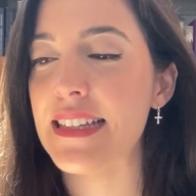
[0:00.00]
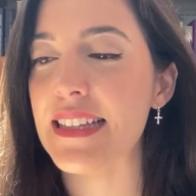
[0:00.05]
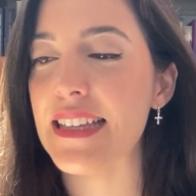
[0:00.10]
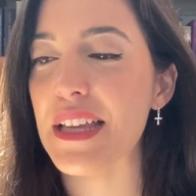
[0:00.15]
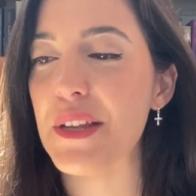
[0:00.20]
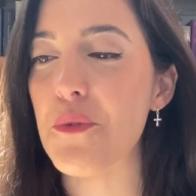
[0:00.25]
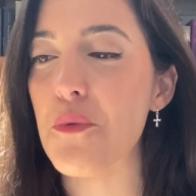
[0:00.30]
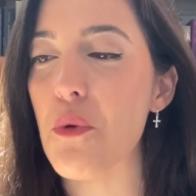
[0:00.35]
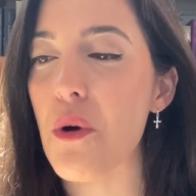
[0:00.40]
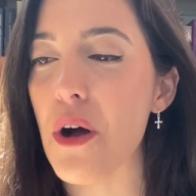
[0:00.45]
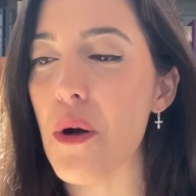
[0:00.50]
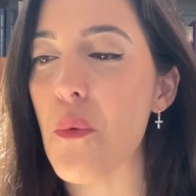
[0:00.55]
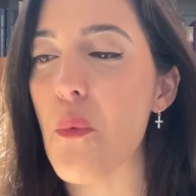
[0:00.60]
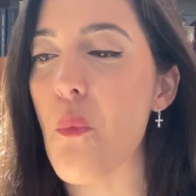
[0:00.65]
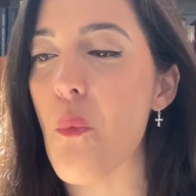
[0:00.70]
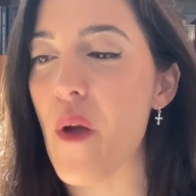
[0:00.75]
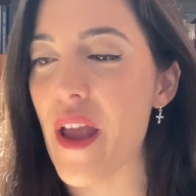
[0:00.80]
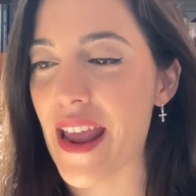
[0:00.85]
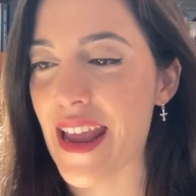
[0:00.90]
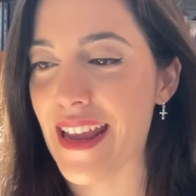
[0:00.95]
in what
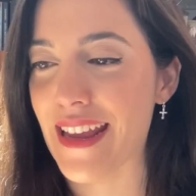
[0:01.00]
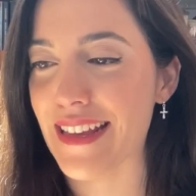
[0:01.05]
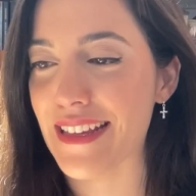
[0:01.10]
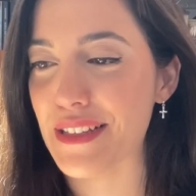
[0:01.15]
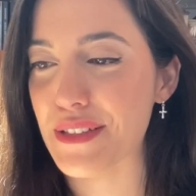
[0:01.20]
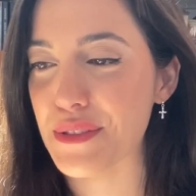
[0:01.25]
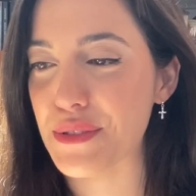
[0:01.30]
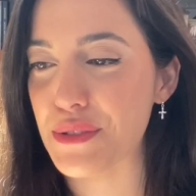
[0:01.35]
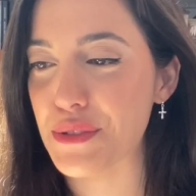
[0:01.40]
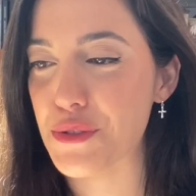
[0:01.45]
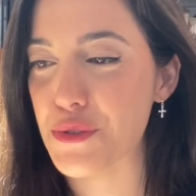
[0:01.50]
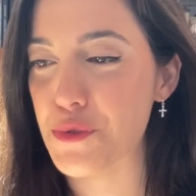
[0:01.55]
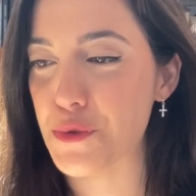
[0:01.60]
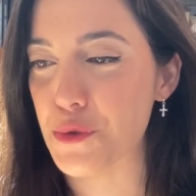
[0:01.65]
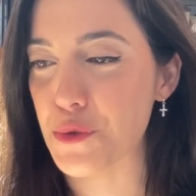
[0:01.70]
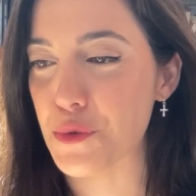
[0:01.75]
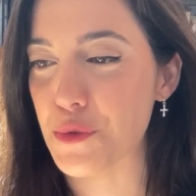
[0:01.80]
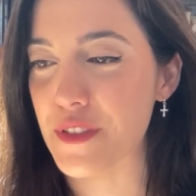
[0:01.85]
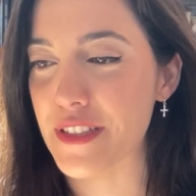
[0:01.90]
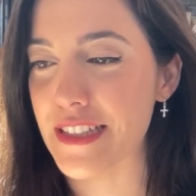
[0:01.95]
way,
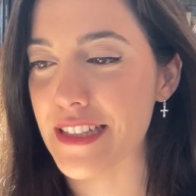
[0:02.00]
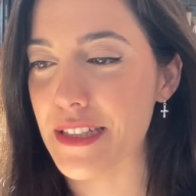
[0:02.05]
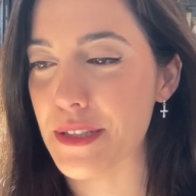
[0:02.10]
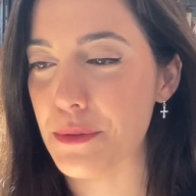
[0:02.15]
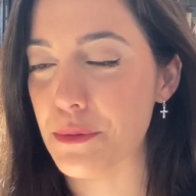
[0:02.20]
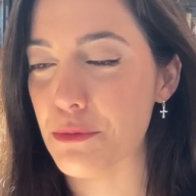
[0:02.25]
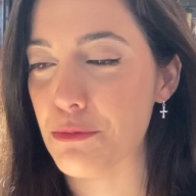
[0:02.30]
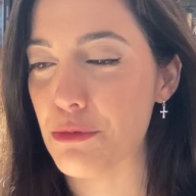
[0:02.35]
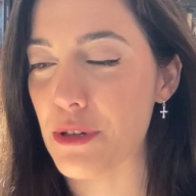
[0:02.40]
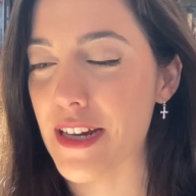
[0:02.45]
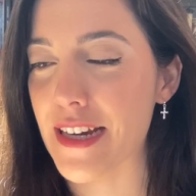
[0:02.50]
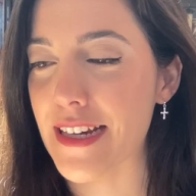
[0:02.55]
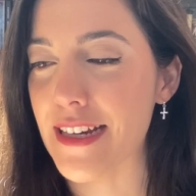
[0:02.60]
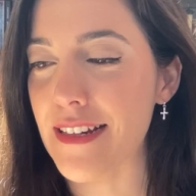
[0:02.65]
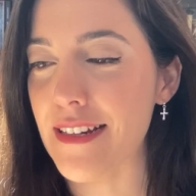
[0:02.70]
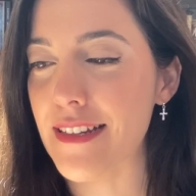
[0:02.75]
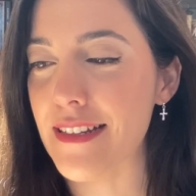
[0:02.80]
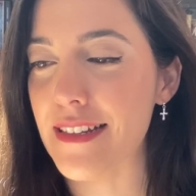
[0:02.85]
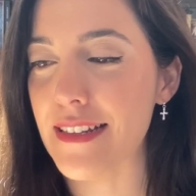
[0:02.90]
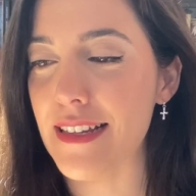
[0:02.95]
truly,
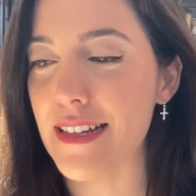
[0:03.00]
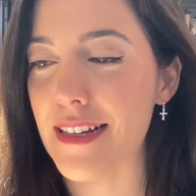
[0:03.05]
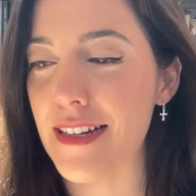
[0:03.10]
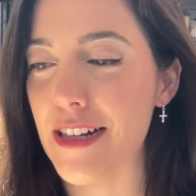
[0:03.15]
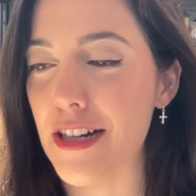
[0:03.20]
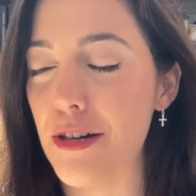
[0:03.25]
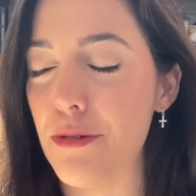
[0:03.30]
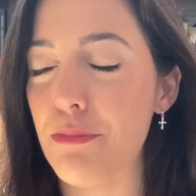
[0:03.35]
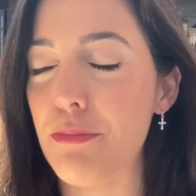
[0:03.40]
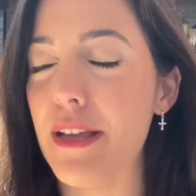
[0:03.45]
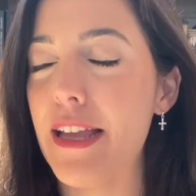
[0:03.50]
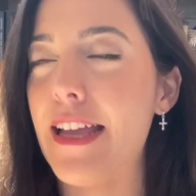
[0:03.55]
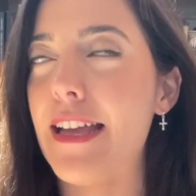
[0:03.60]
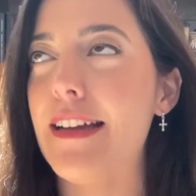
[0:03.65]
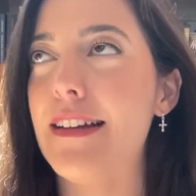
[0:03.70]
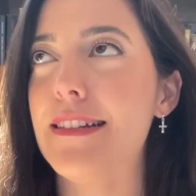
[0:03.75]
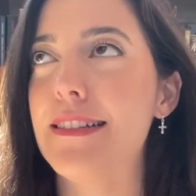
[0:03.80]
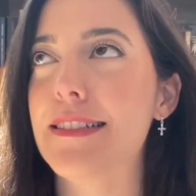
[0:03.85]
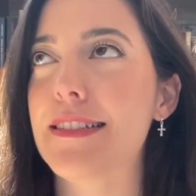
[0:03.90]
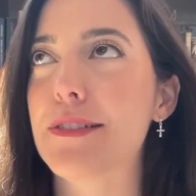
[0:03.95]
right?
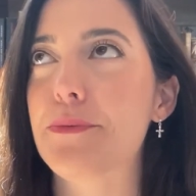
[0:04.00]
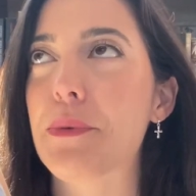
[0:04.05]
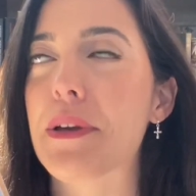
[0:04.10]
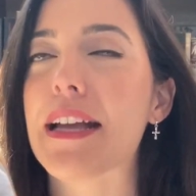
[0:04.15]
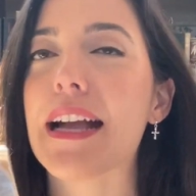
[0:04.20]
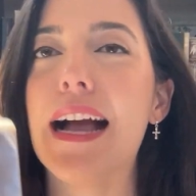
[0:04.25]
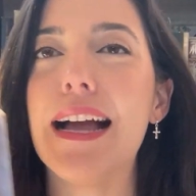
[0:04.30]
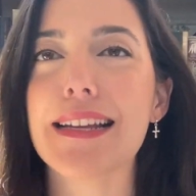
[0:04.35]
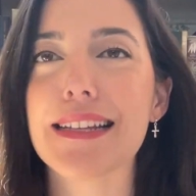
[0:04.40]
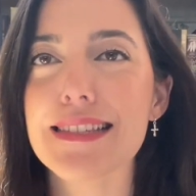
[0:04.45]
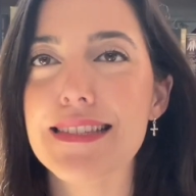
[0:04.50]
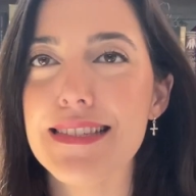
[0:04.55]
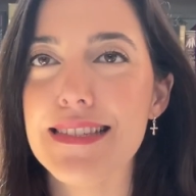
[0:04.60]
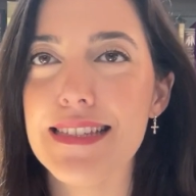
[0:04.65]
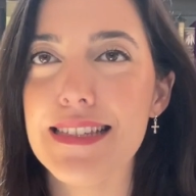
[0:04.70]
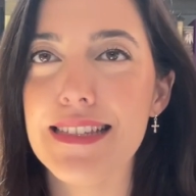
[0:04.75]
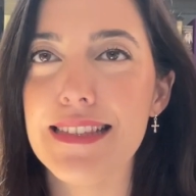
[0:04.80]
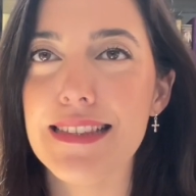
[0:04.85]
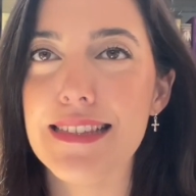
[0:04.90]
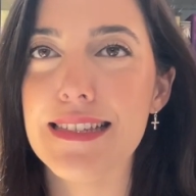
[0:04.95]
And we kind of
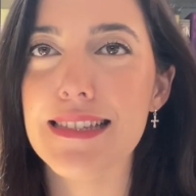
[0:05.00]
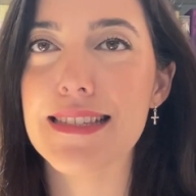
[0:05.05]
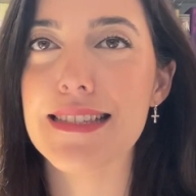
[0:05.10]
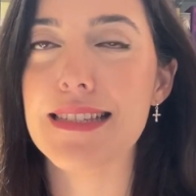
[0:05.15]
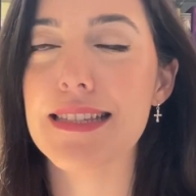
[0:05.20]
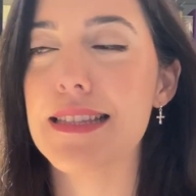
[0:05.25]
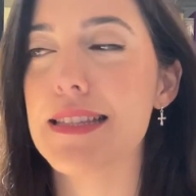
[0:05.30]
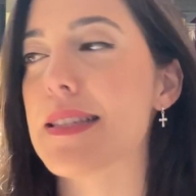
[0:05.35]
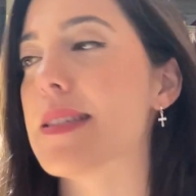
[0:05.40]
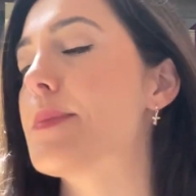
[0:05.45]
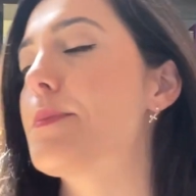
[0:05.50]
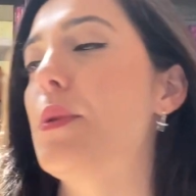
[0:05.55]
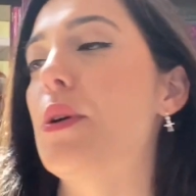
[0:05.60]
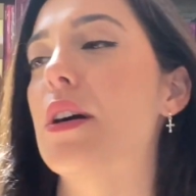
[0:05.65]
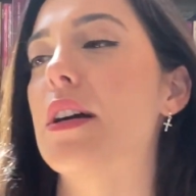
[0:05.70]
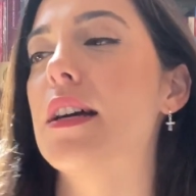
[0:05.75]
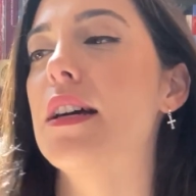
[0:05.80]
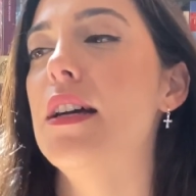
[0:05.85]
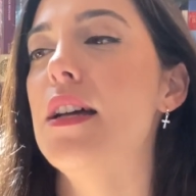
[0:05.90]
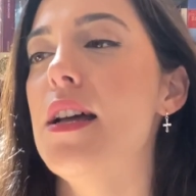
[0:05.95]
see this in this
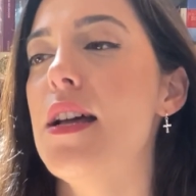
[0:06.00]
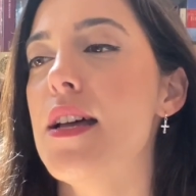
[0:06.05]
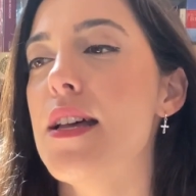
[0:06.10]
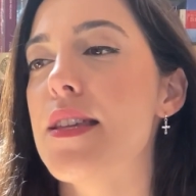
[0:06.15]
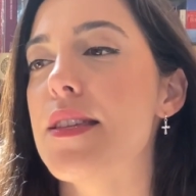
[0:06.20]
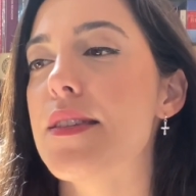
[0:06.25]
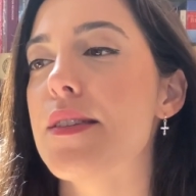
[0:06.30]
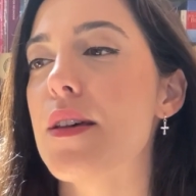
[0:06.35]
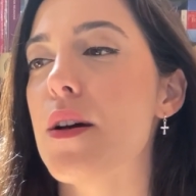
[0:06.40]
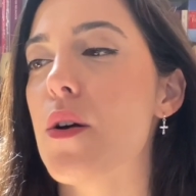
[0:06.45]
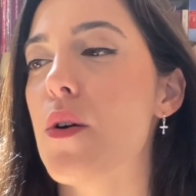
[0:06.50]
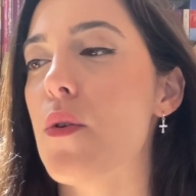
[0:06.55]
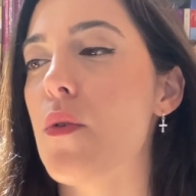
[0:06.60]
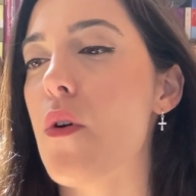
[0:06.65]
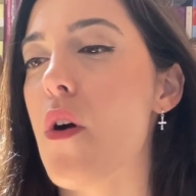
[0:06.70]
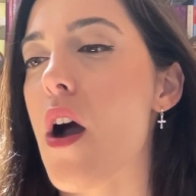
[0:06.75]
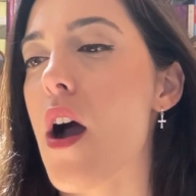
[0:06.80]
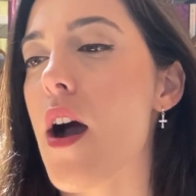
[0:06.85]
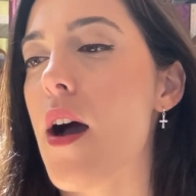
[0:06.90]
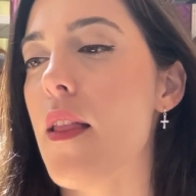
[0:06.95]
book.
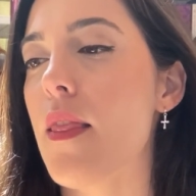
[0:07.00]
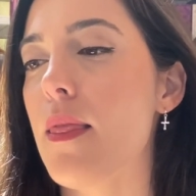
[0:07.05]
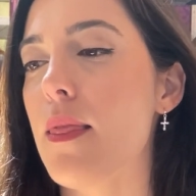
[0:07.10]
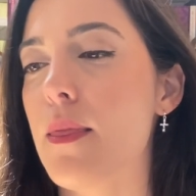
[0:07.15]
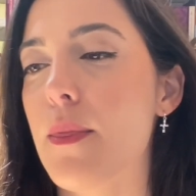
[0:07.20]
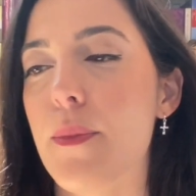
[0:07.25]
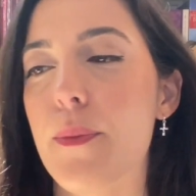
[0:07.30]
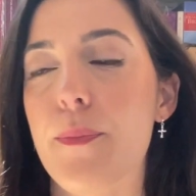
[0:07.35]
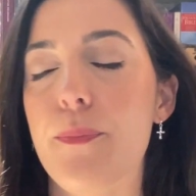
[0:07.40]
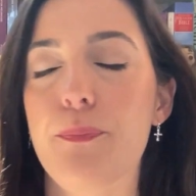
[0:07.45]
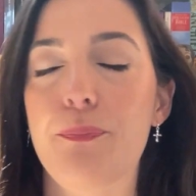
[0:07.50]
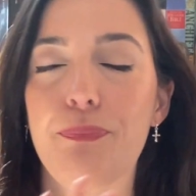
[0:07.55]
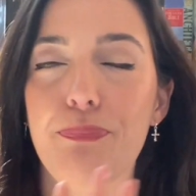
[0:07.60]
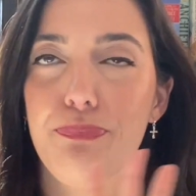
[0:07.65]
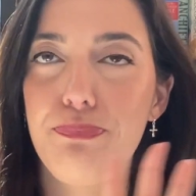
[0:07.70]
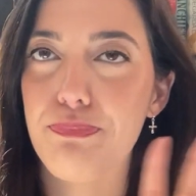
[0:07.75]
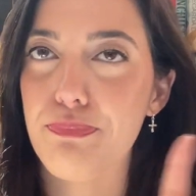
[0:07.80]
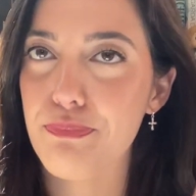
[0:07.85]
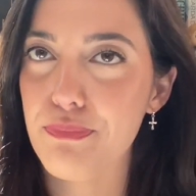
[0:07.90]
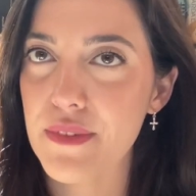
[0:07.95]
So
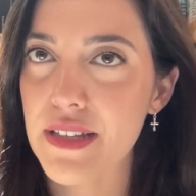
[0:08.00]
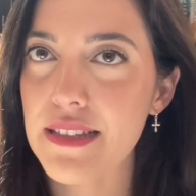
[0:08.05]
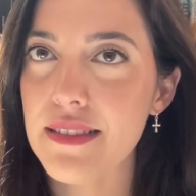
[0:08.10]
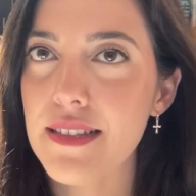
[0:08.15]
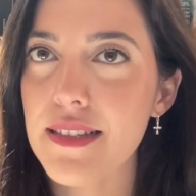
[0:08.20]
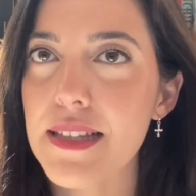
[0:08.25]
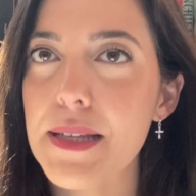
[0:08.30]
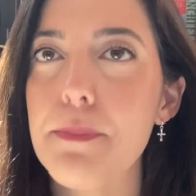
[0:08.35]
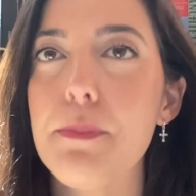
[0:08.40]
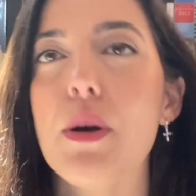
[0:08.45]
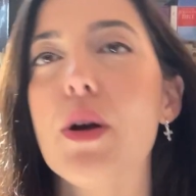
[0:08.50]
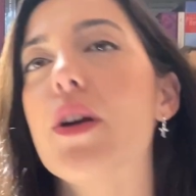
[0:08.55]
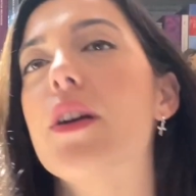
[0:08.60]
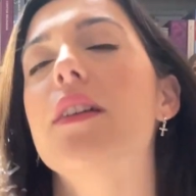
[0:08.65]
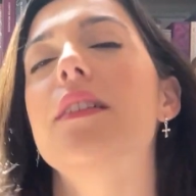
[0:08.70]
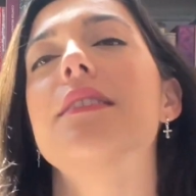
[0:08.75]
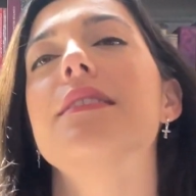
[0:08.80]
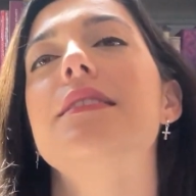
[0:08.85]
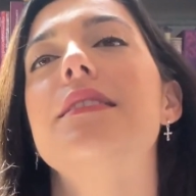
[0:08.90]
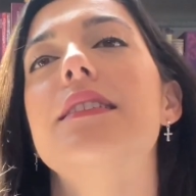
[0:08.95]
Lily
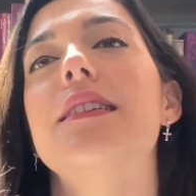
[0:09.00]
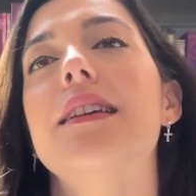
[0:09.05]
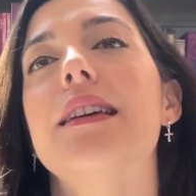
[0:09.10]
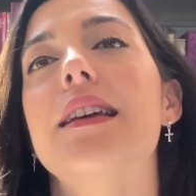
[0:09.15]
Bart